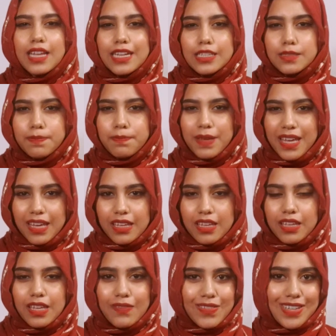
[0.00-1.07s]
light
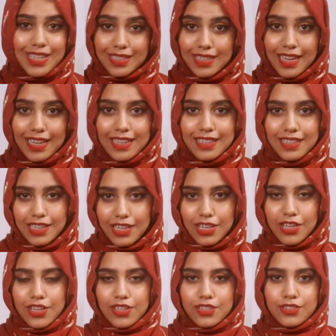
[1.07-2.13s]
pink, even at night.
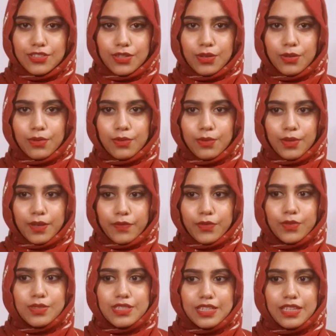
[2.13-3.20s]
So if
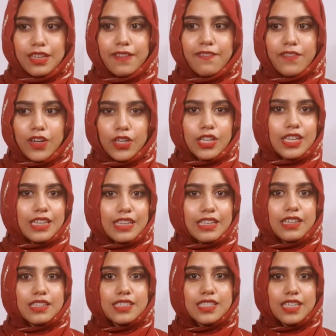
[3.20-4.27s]
you see a very
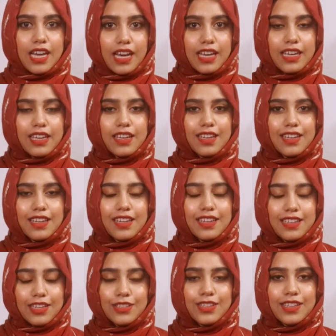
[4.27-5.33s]
clear sky
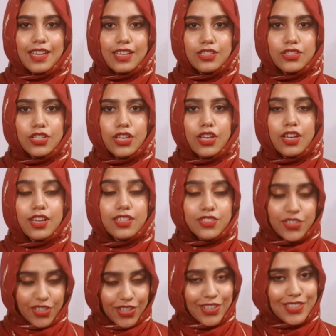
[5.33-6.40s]
in Netherlands,
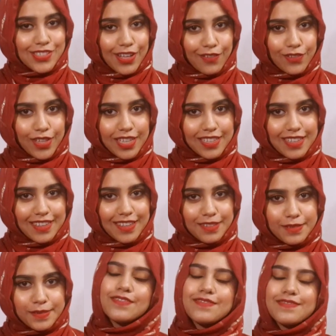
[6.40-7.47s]
consider yourself lucky.
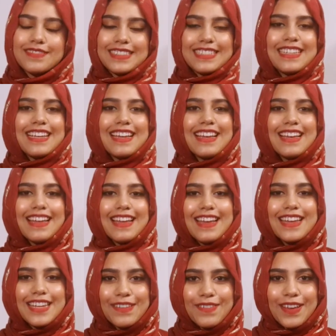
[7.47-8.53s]

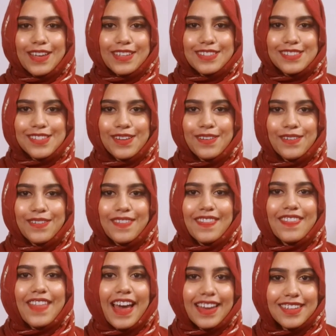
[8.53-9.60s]
Anyway, so
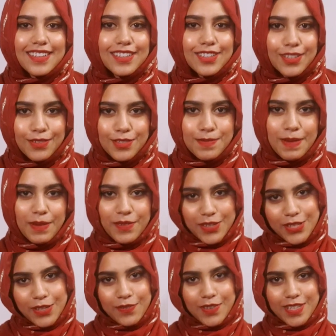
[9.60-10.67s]
that concludes my
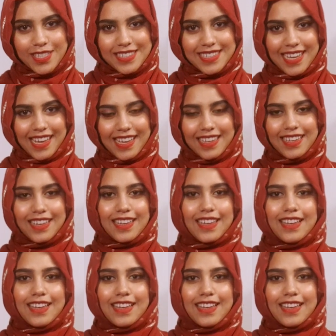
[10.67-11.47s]
video for today.